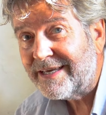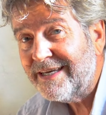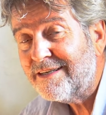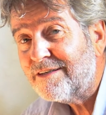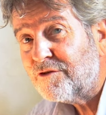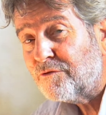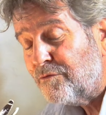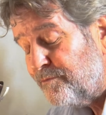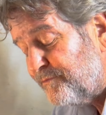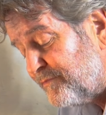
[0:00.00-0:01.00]
again
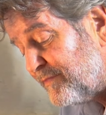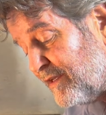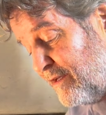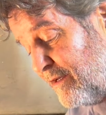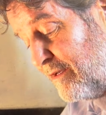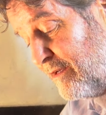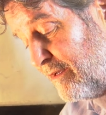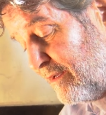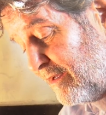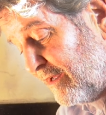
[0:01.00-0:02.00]
to
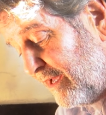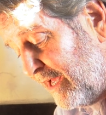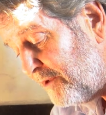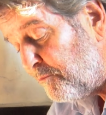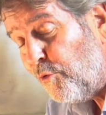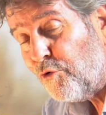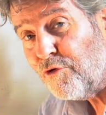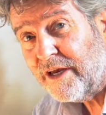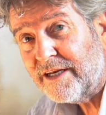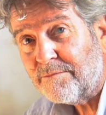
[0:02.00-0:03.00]
add more
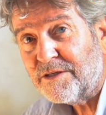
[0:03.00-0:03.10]
organic